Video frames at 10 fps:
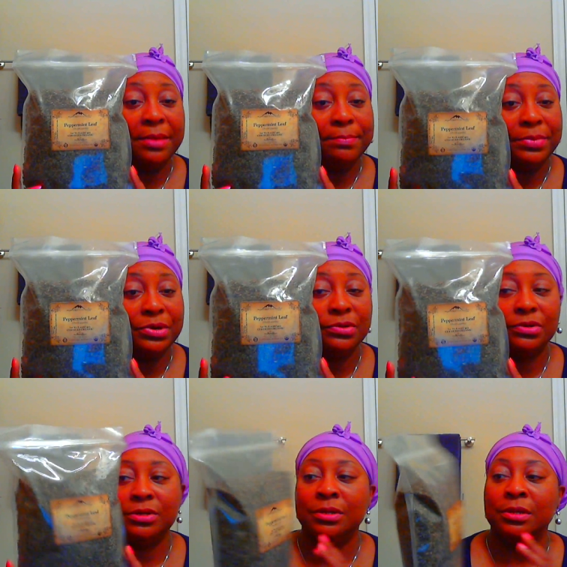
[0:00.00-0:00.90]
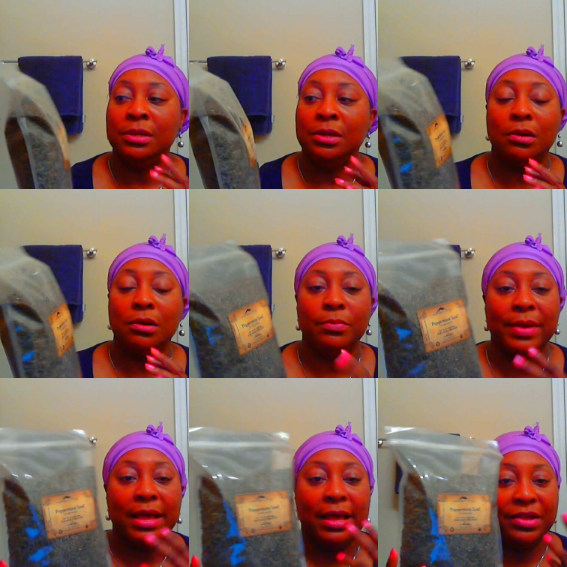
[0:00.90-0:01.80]
in bulk. or
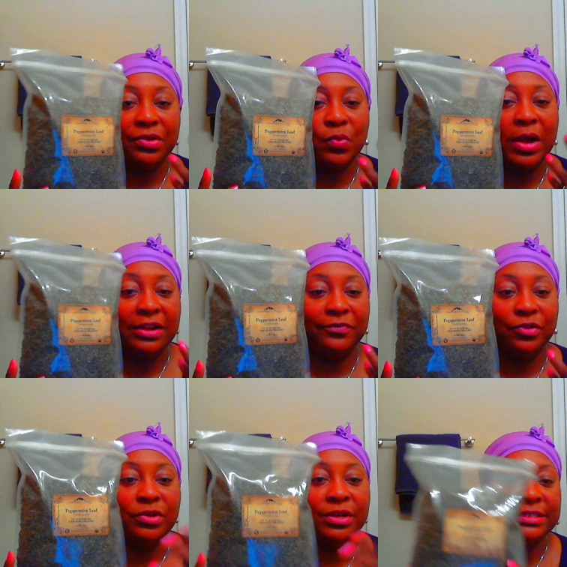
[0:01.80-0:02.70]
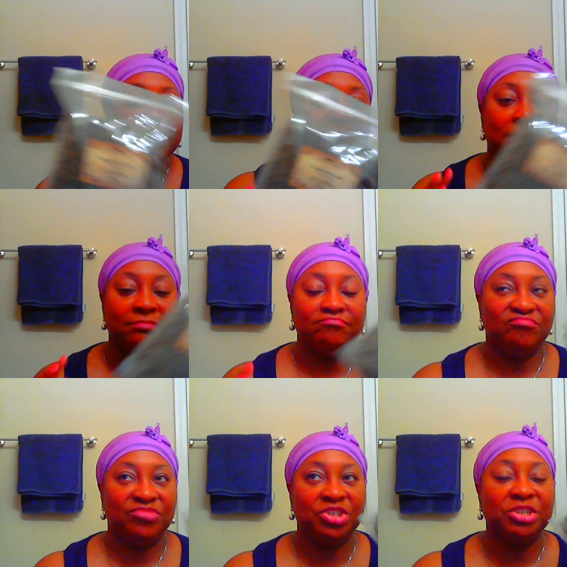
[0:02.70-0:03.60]
buy quite a few because the
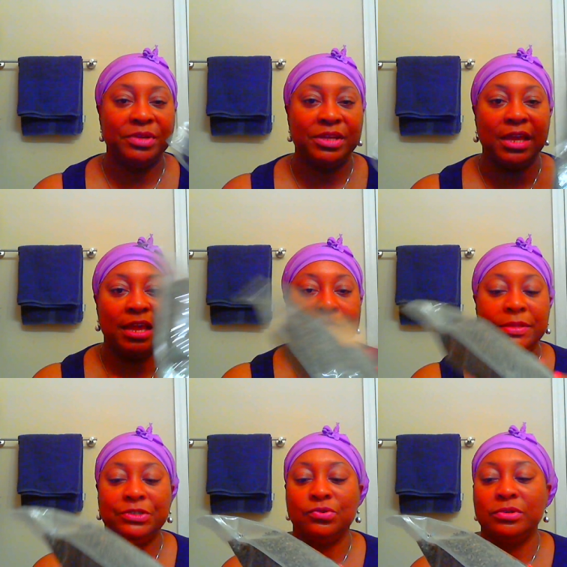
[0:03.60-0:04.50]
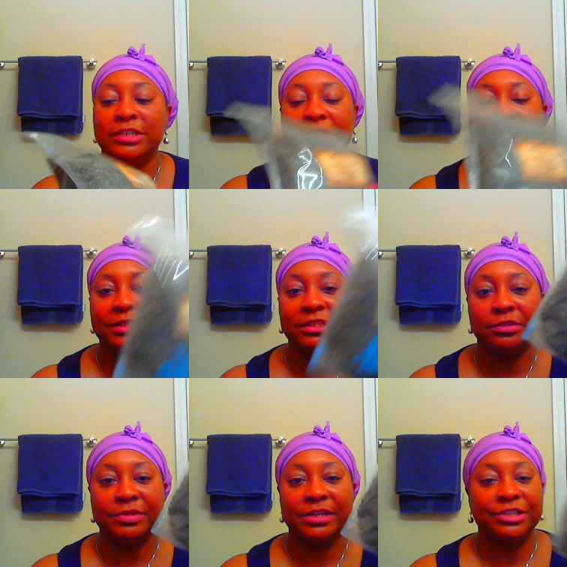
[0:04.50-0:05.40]
shipping can be sort of
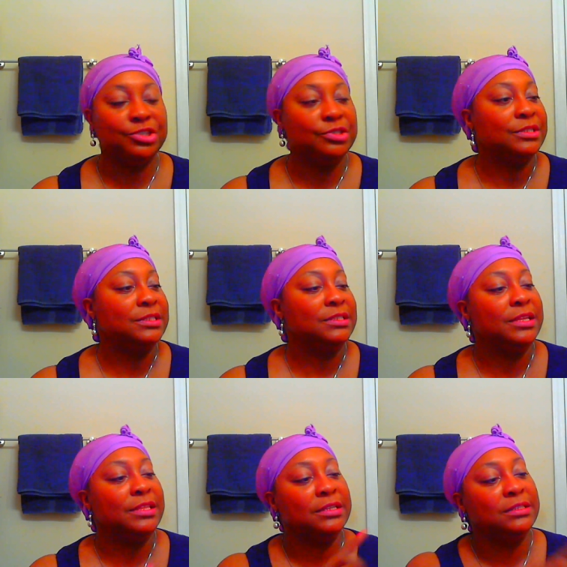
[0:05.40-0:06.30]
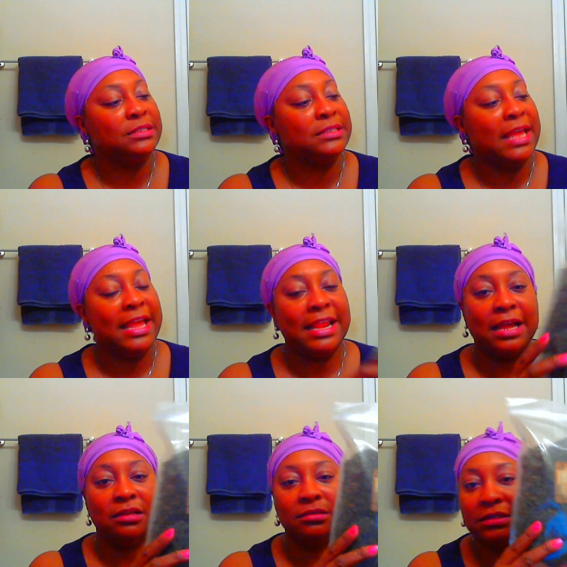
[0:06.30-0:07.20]
expensive. But as you can see, this is 8
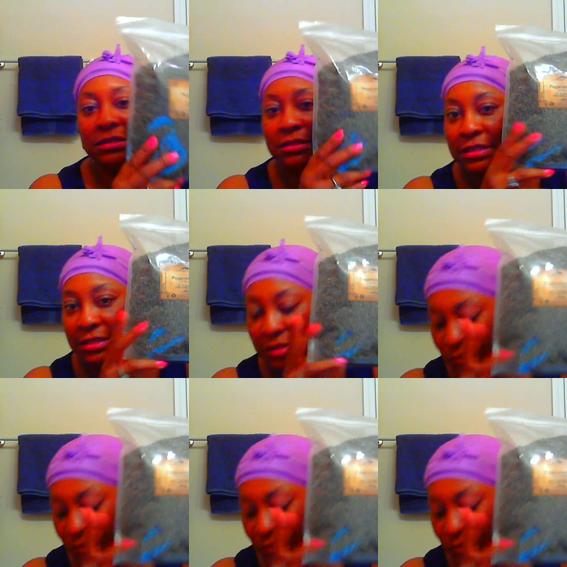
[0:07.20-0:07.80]
ounces and this is